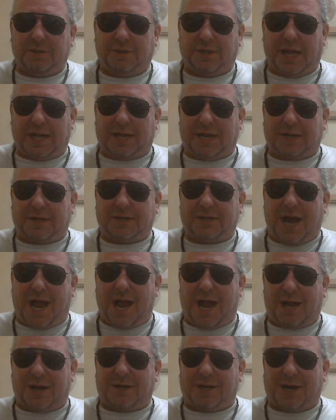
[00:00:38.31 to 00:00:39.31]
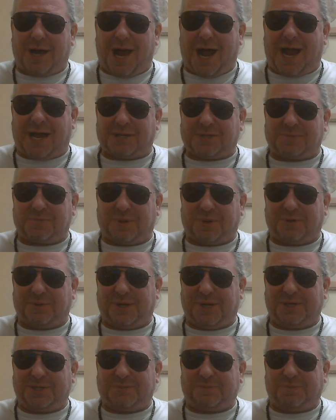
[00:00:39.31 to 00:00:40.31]
Like a guy in the hospital
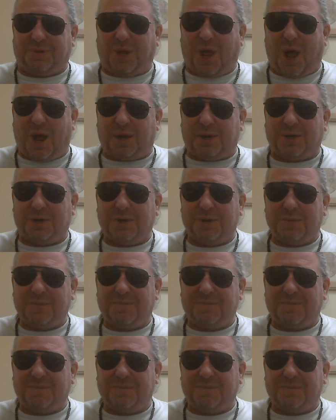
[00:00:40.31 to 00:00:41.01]
needs blood,